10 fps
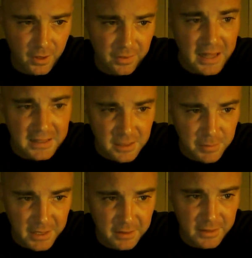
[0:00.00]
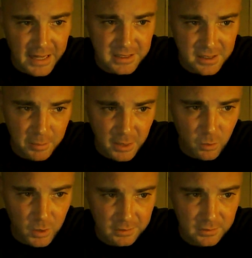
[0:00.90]
That's the
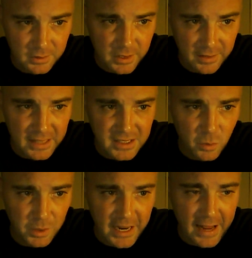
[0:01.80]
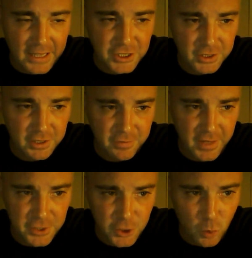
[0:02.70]
big one. Okay. That's the one that actually
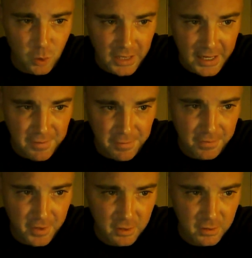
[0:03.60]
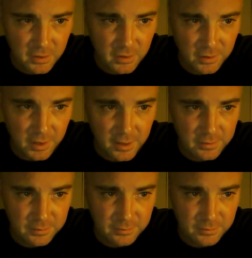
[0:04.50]
affects your life. Okay.